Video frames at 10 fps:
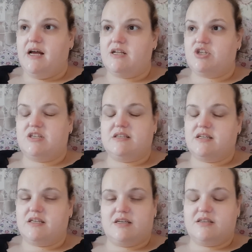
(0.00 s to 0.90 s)
she said
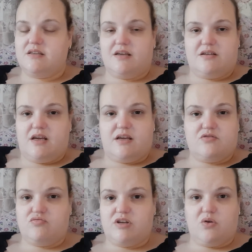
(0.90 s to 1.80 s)

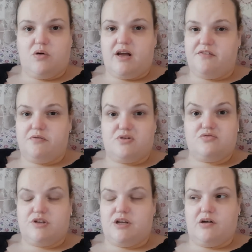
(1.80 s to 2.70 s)
it's really quiet. Everyone's
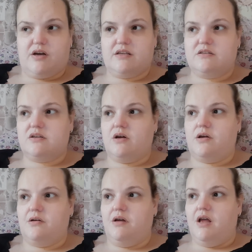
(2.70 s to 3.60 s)
really nice. So